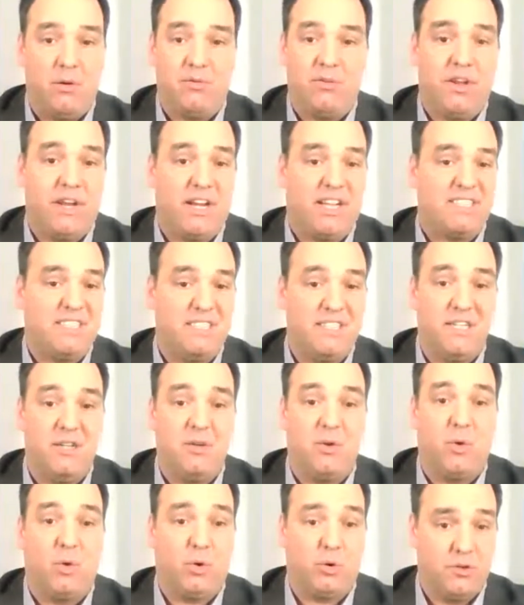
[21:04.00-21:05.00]
over the next
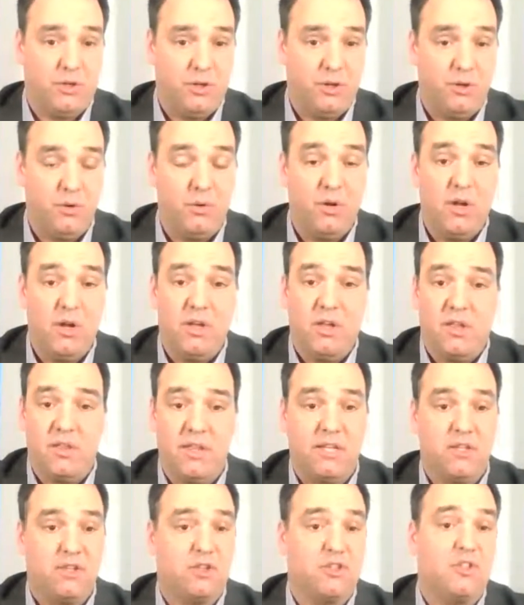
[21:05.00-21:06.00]
year or two,
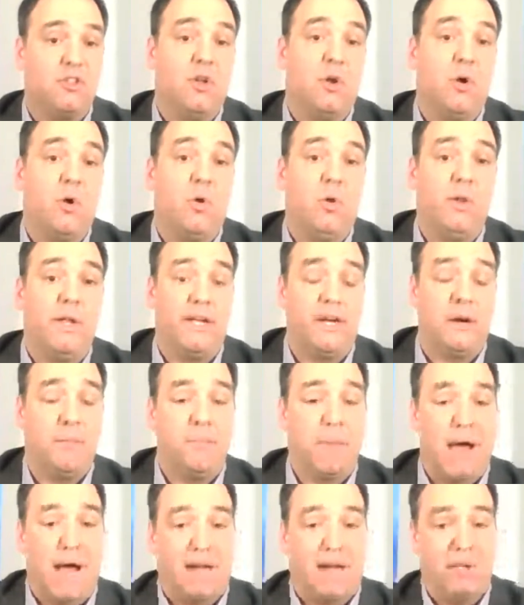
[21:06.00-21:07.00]
they just slowly come
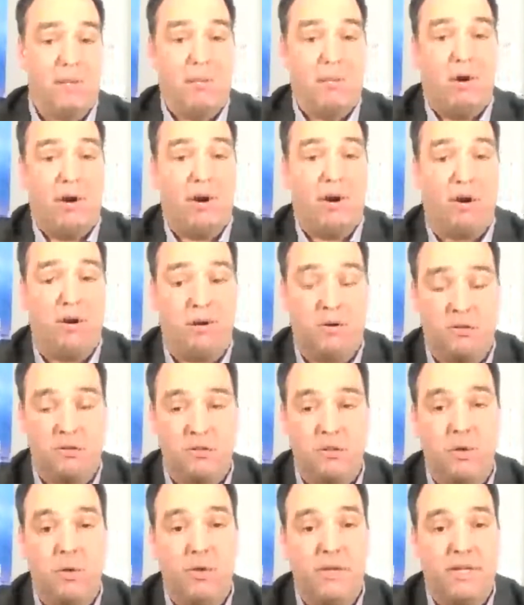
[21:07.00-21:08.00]
back to par, or
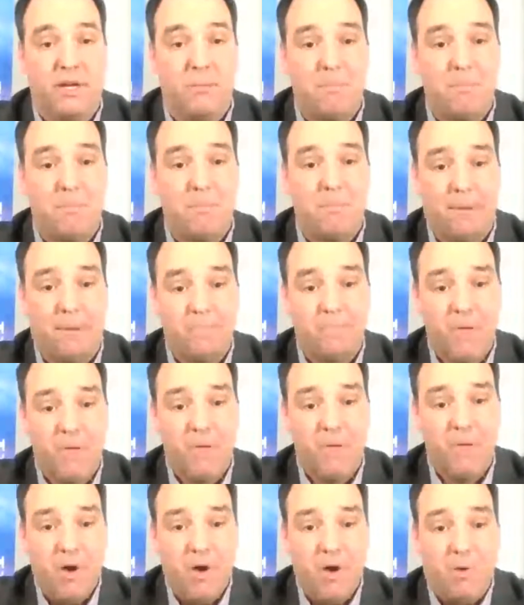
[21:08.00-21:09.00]
slowly come back.
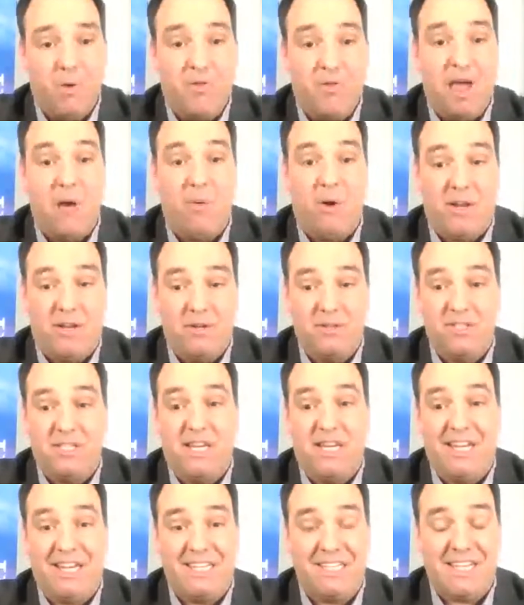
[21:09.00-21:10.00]
Well, now what? You're
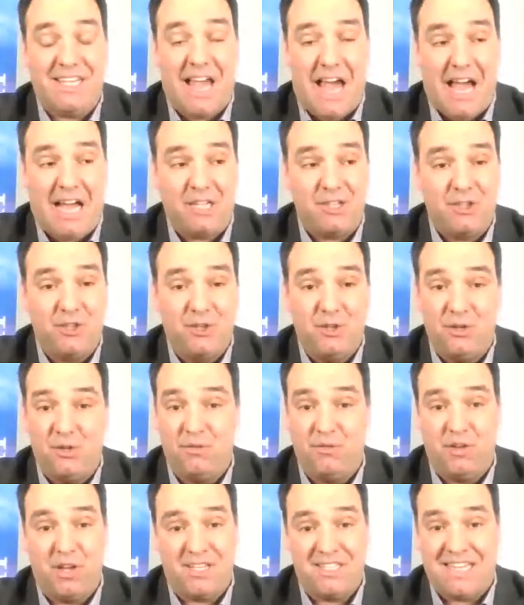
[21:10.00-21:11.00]
sitting in cash.
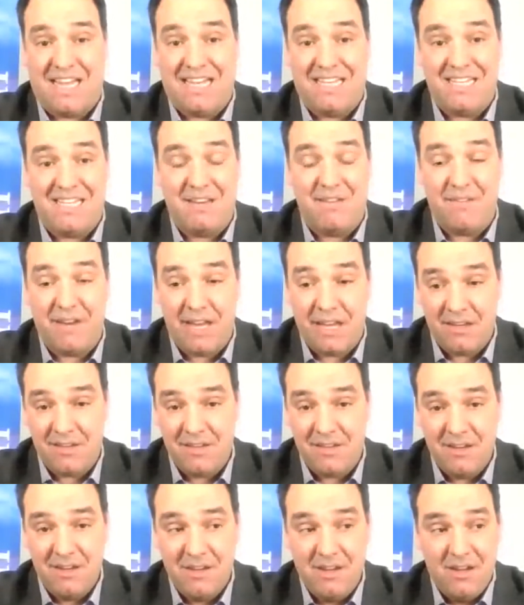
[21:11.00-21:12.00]
You've lost that dividend.
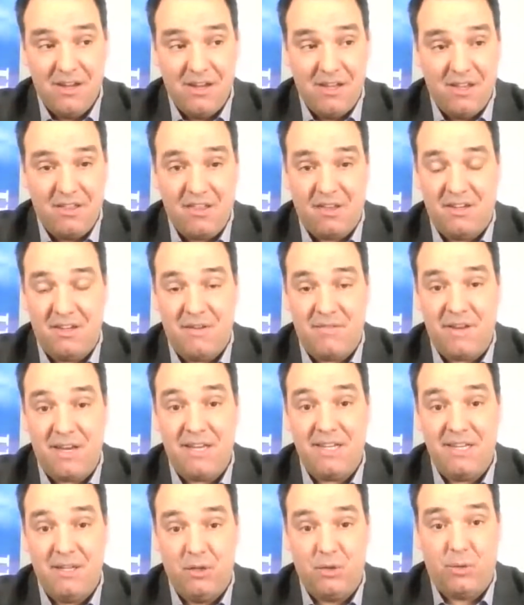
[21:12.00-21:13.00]
The
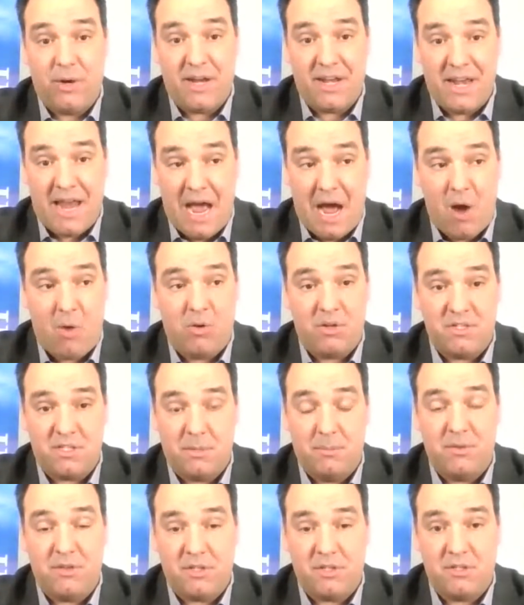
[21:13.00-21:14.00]
dividend yield right now on
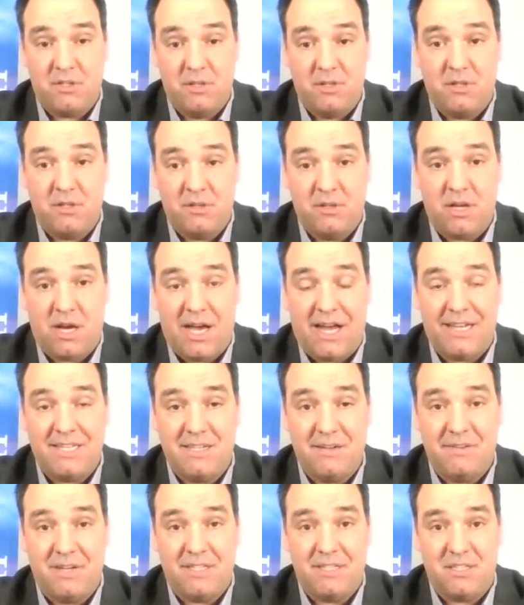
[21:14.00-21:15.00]
some of the high
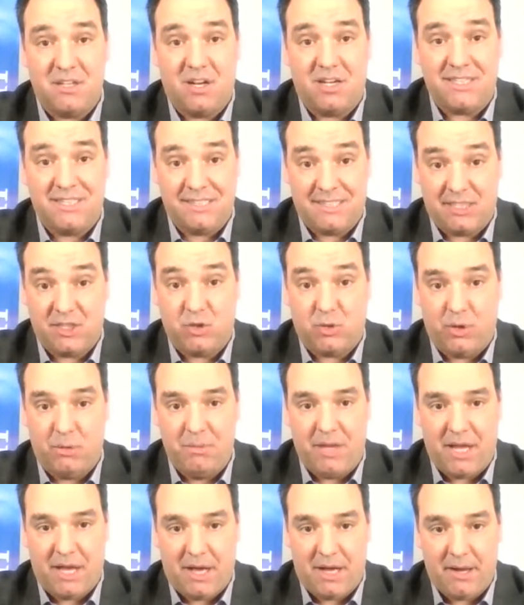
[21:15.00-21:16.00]
dividend stocks is
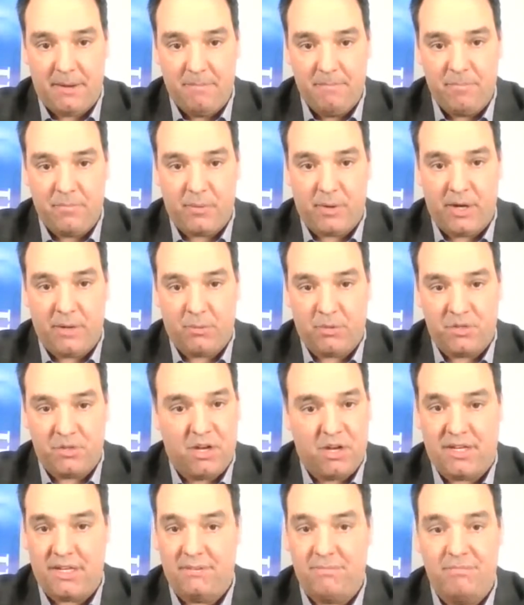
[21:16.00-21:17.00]
extremely high, right? We're
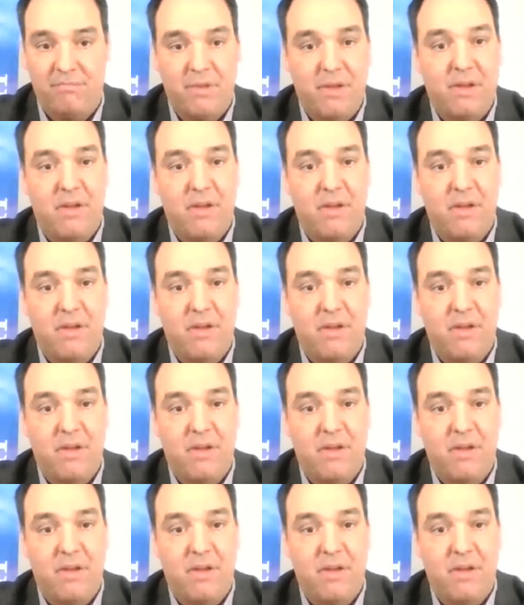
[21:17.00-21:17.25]
talking